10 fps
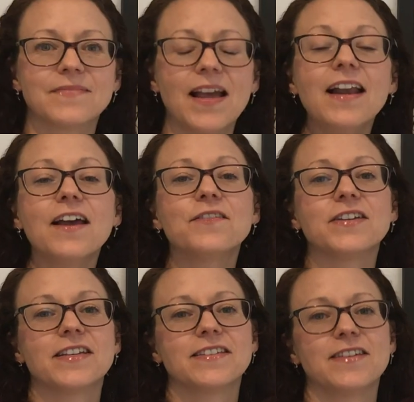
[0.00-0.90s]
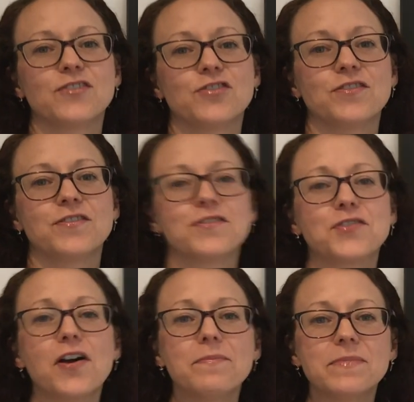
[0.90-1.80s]
Hello Year 6
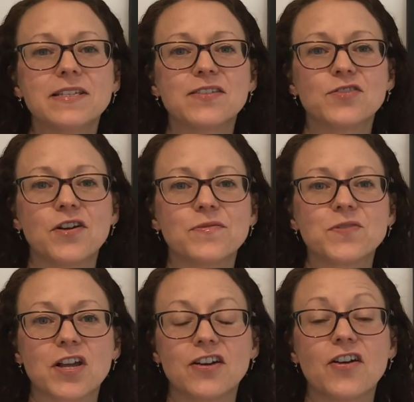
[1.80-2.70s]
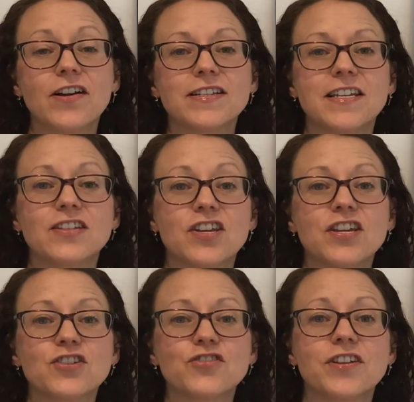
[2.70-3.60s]
students, I'm Mrs. Knowles and I teach
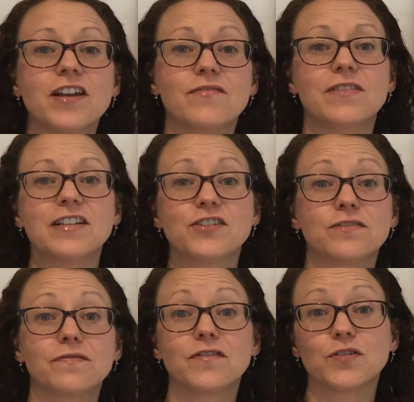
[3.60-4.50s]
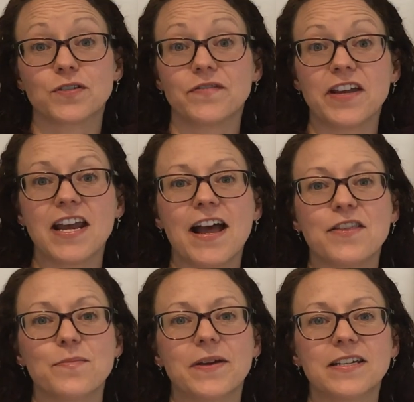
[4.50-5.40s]
History and Religion and Philosophy
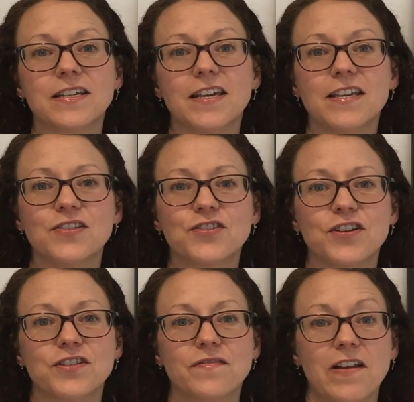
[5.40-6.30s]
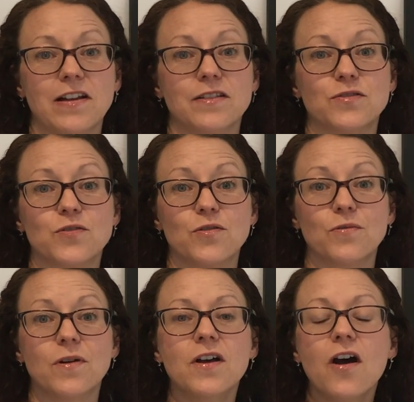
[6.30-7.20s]
at the Becket Keys Church of England
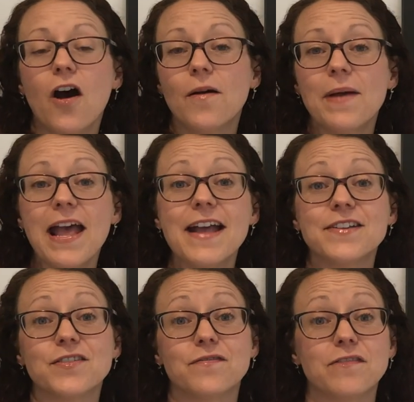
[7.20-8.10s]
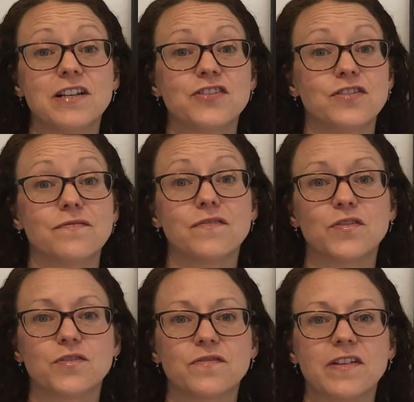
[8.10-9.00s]
School. I'm Head of Religion and
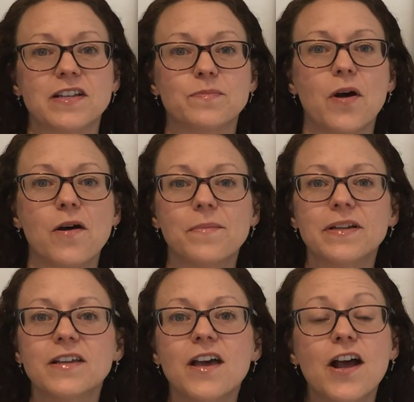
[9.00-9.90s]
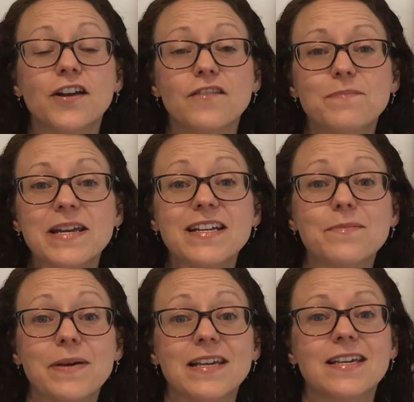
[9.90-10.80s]
Philosophy Department and I've been
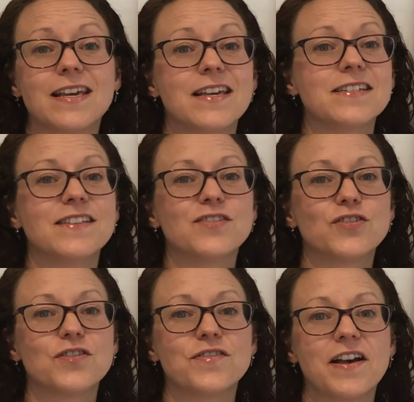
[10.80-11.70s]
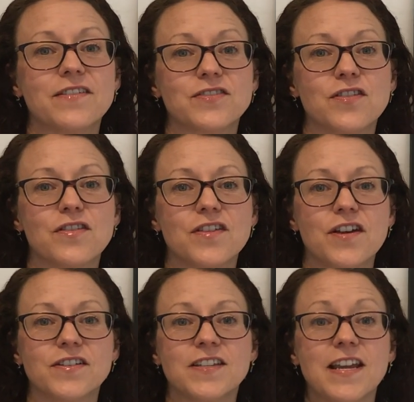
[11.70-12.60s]
at Becket Keys since
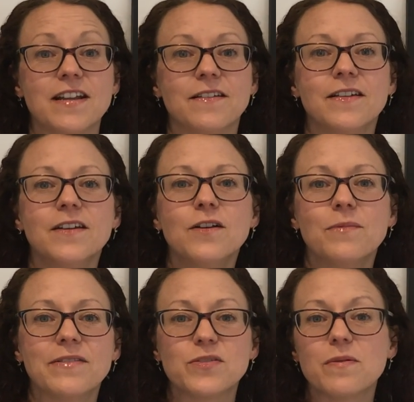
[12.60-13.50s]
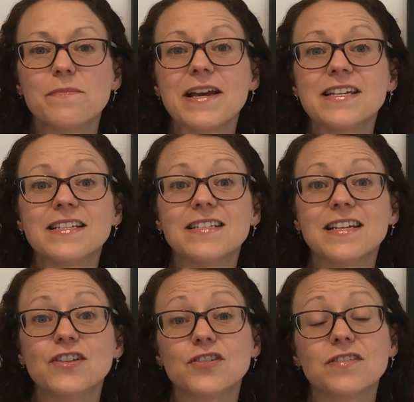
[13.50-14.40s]
2013. We have some amazing
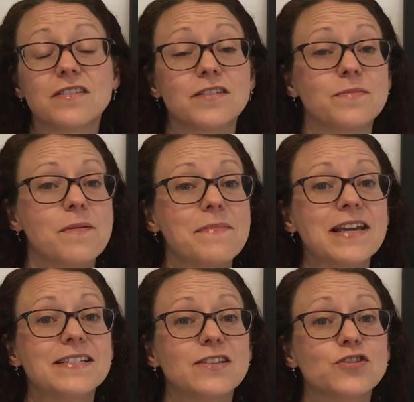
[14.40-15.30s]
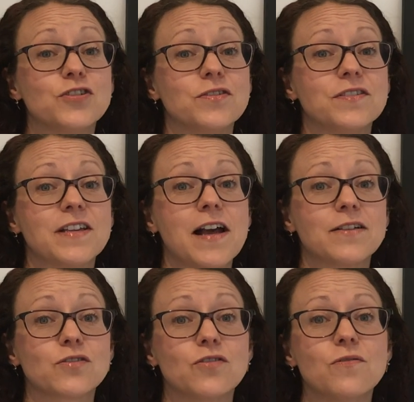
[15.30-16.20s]
teachers and some amazing students at
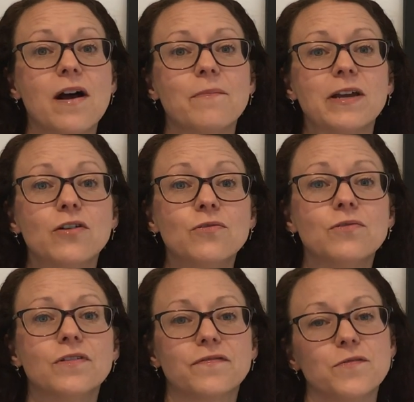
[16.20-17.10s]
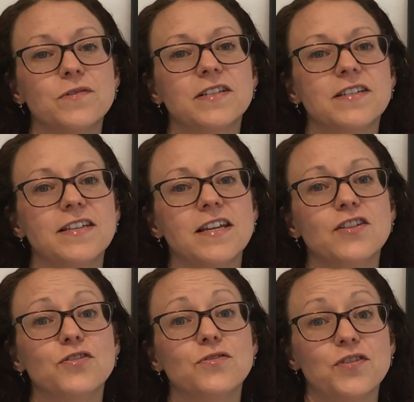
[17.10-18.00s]
our school and we all look forward to
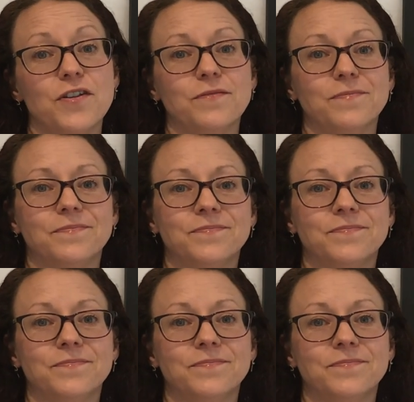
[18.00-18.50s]
seeing you soon.